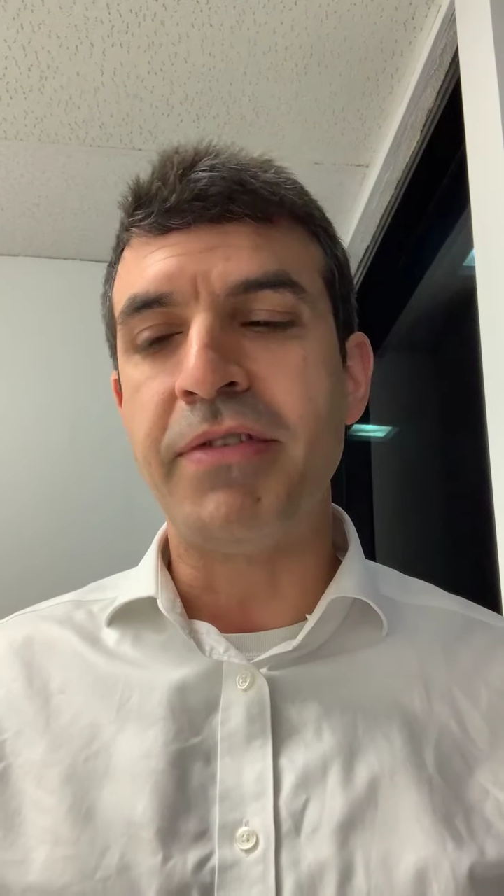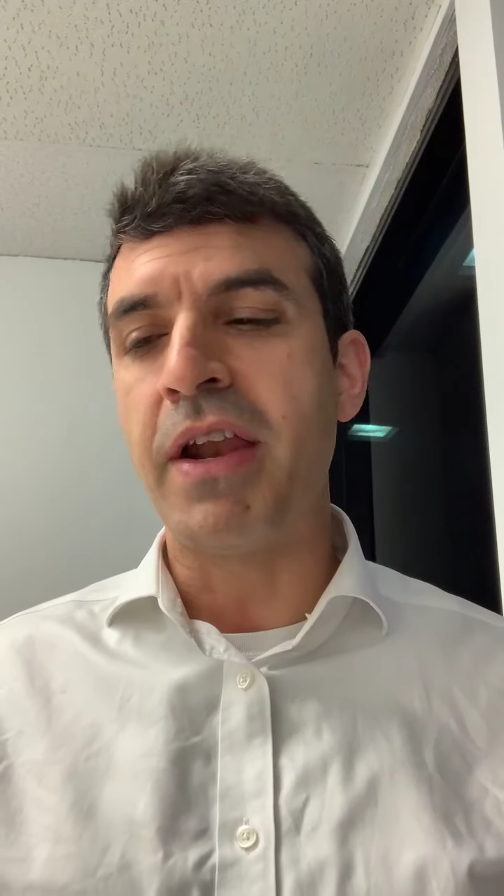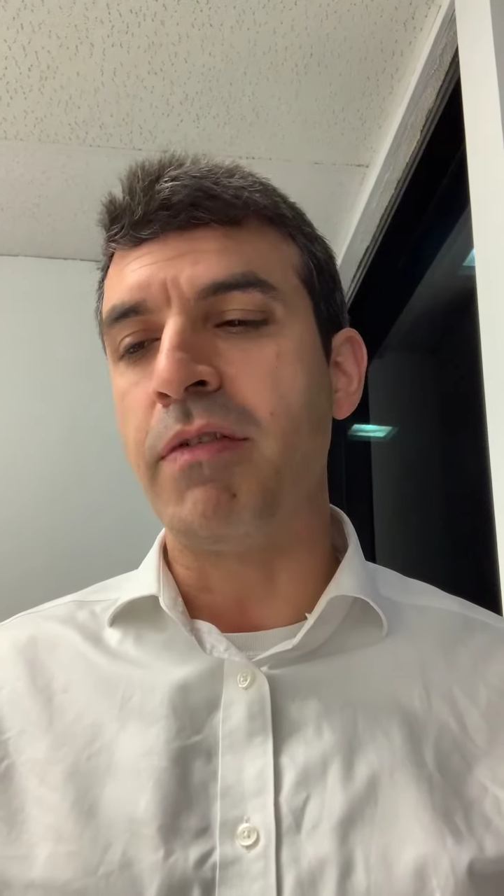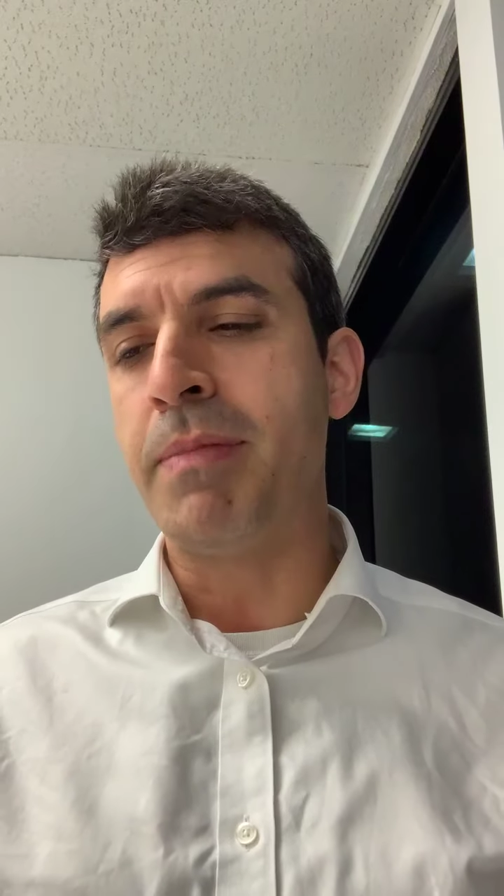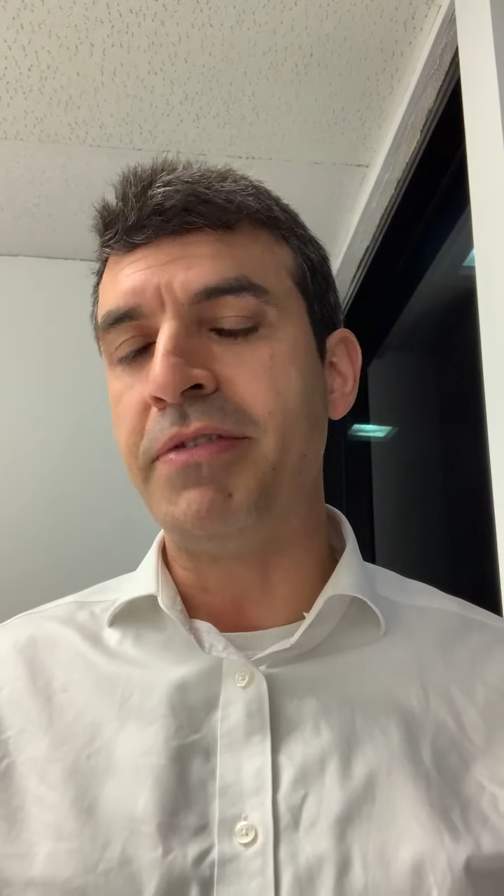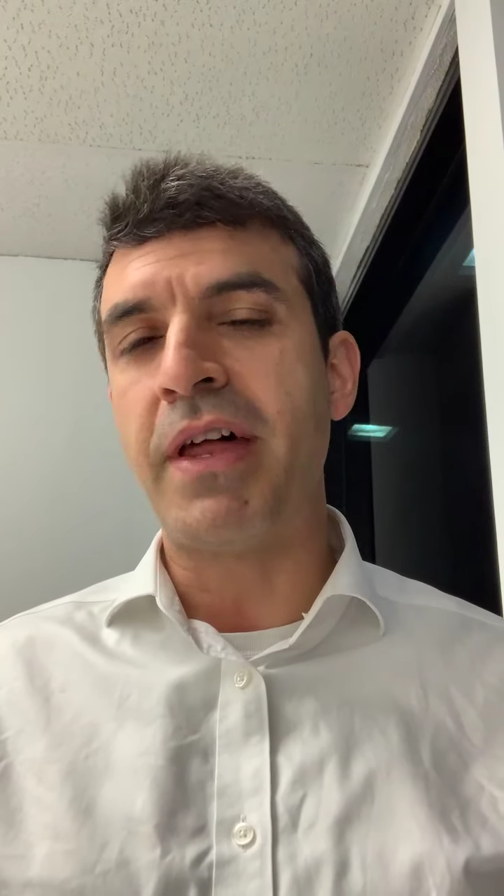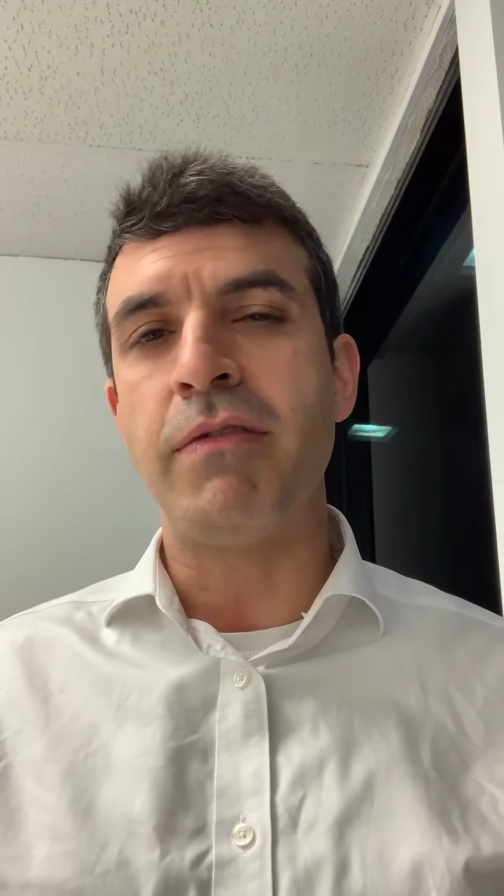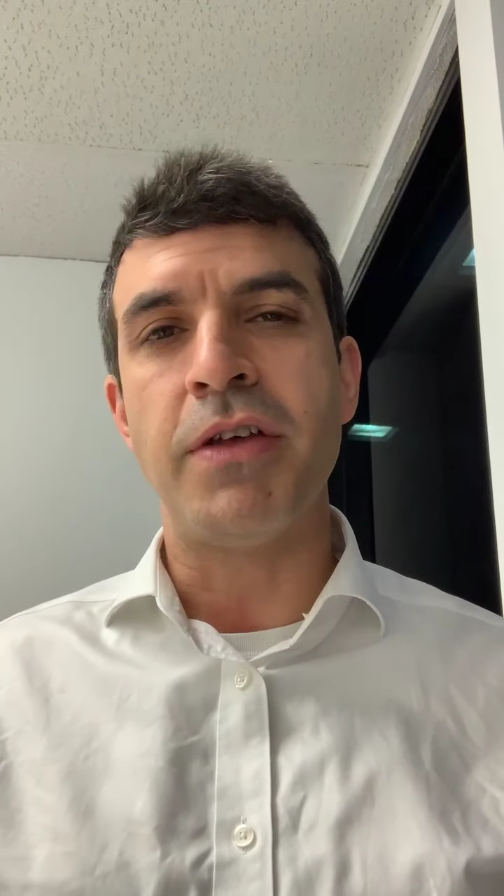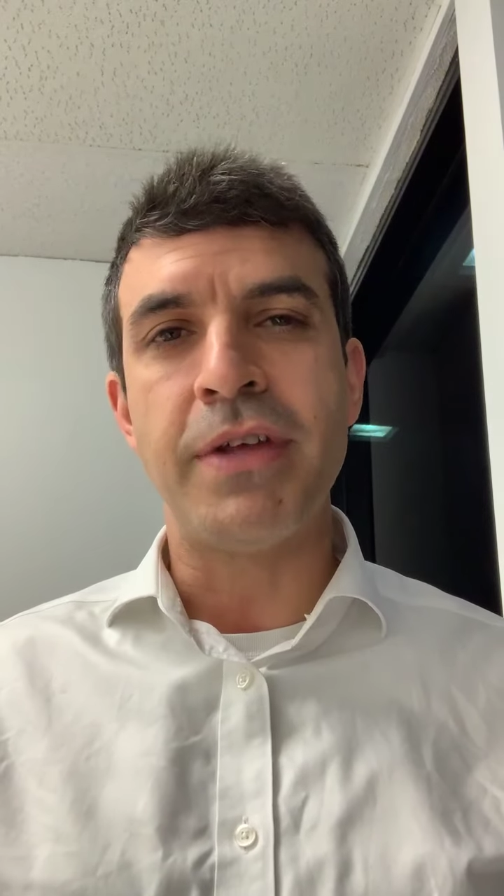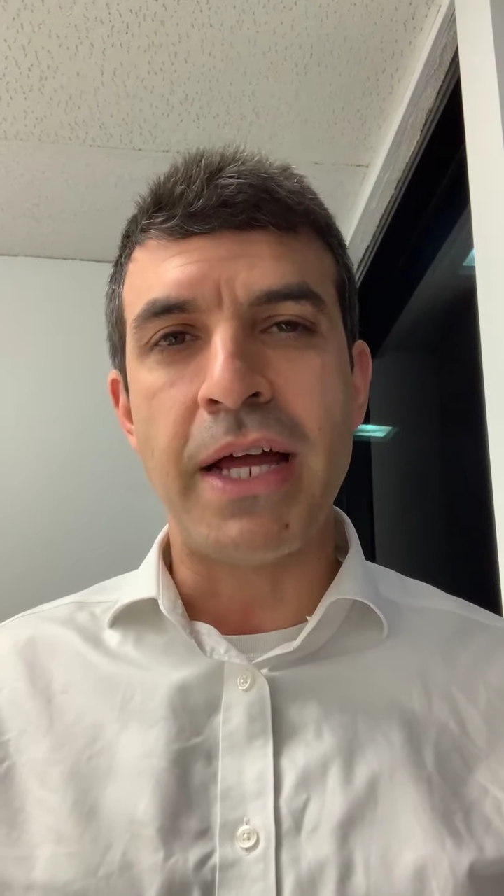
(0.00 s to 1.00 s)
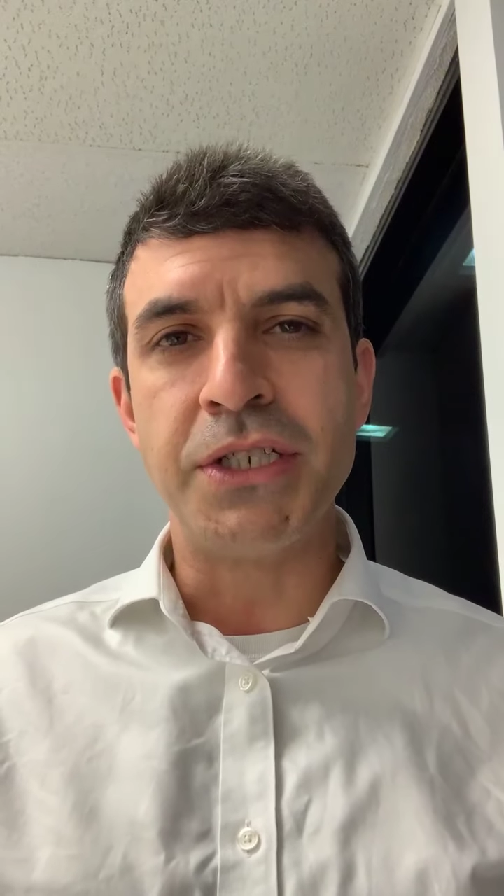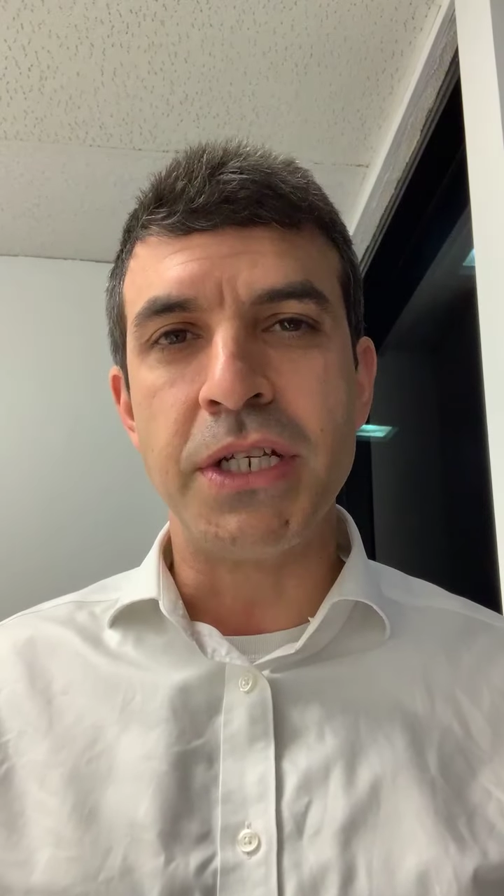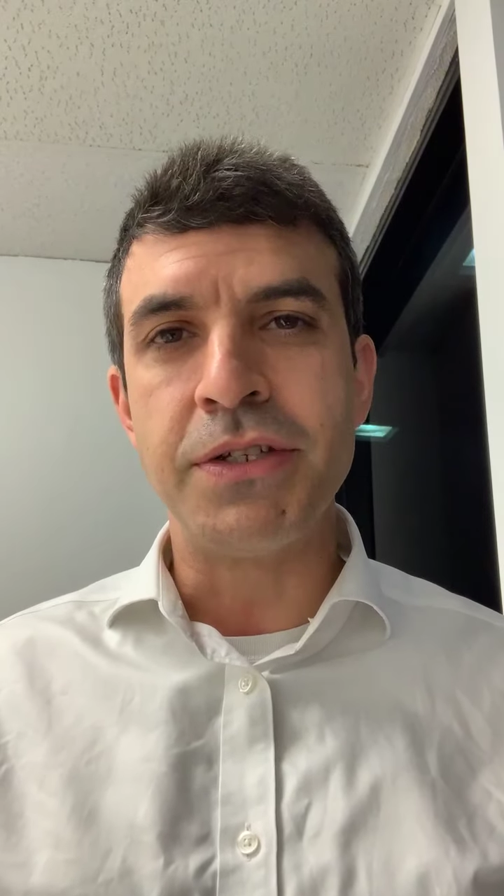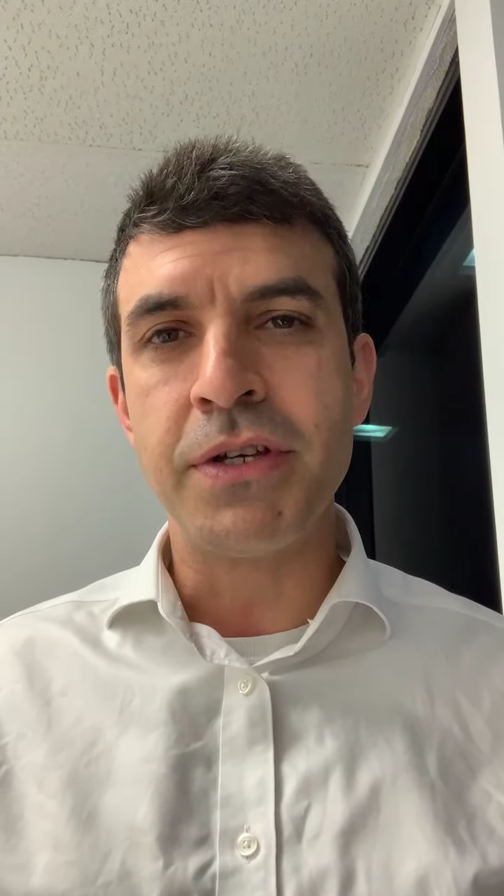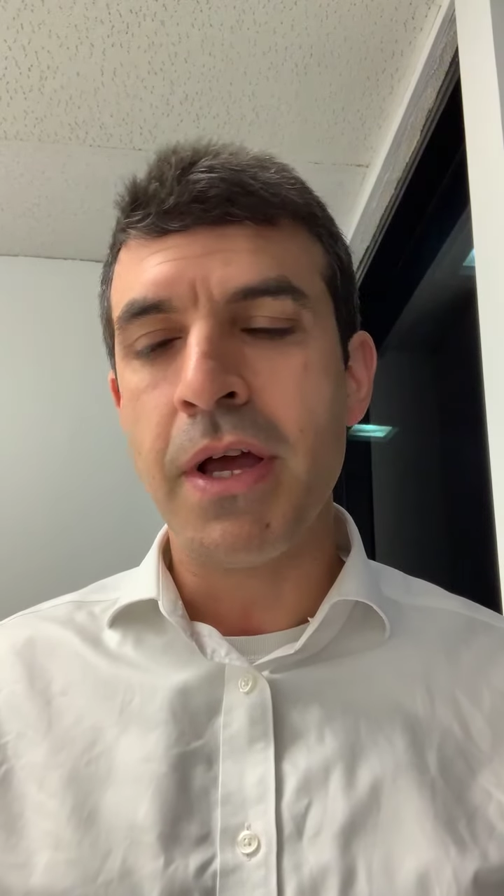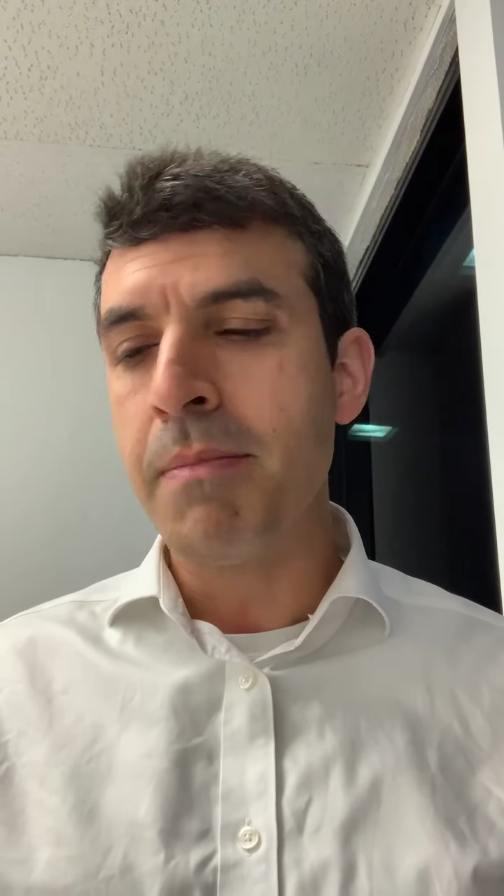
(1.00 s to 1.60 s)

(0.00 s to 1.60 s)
out of Los Angeles.